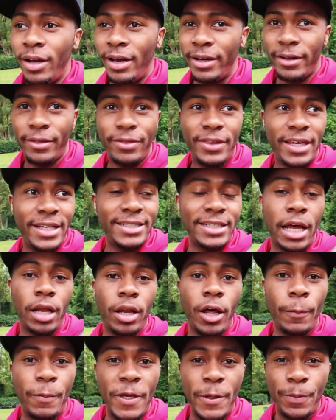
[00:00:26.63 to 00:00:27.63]
Like the things that
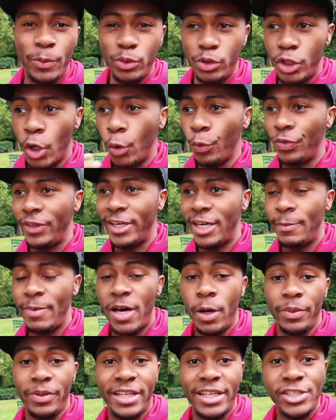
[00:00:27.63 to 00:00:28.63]
a lot of people don't think
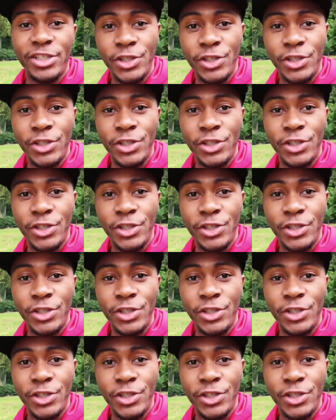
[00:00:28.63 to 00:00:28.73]
about, but they